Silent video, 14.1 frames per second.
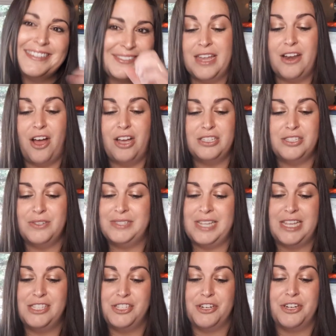It also
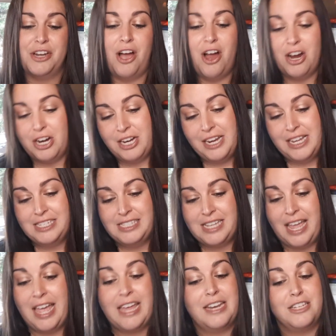says you're an artist
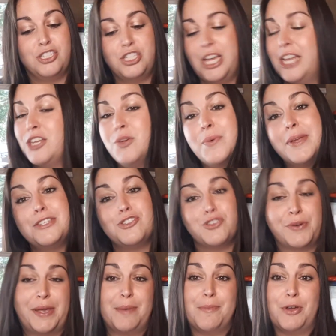and a genuine
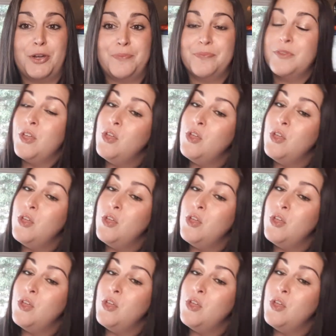dreamer,